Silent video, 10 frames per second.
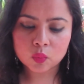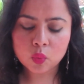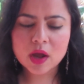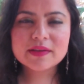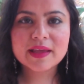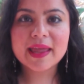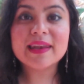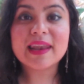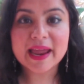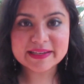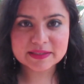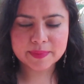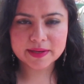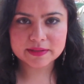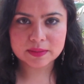What
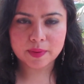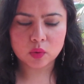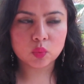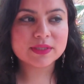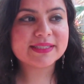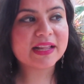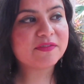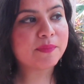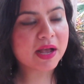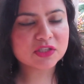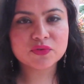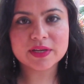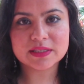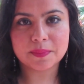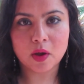enlightenment is about, what self-mastery
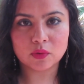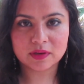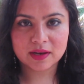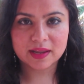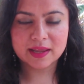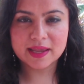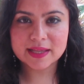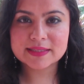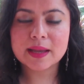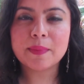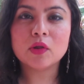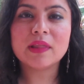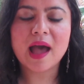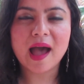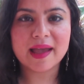is about, it's about
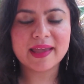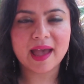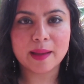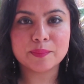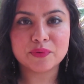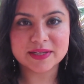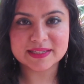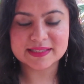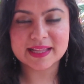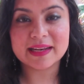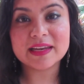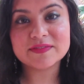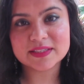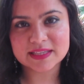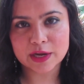the I am presence that
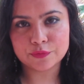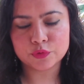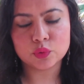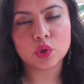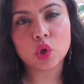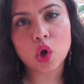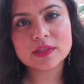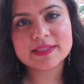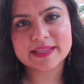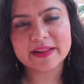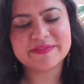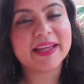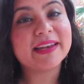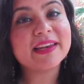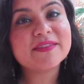lives inside of you, the God self
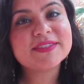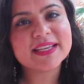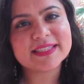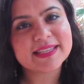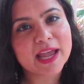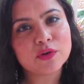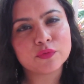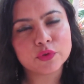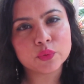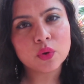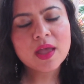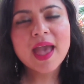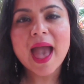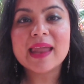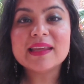that lives inside of you.
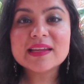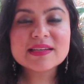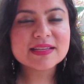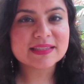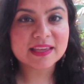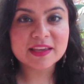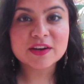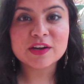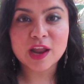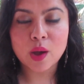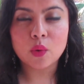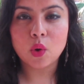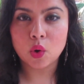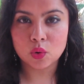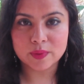And it is here now,
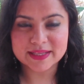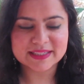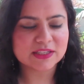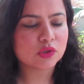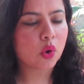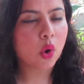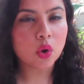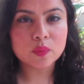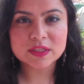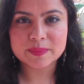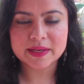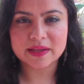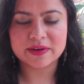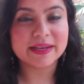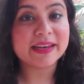always. It has always been
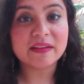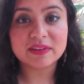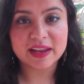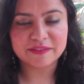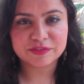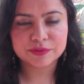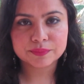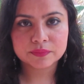here. It never left.